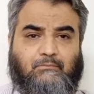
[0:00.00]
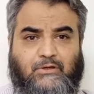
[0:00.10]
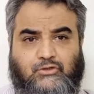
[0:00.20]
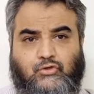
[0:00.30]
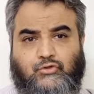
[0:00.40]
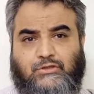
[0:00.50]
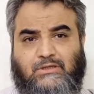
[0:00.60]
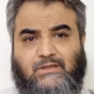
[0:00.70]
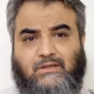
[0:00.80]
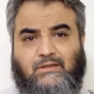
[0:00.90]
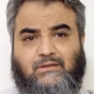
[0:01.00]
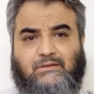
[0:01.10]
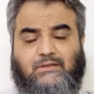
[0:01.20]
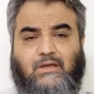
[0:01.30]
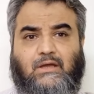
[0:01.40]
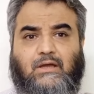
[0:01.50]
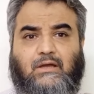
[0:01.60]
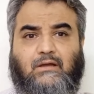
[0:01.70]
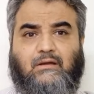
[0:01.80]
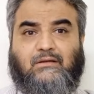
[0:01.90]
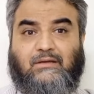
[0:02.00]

But usually the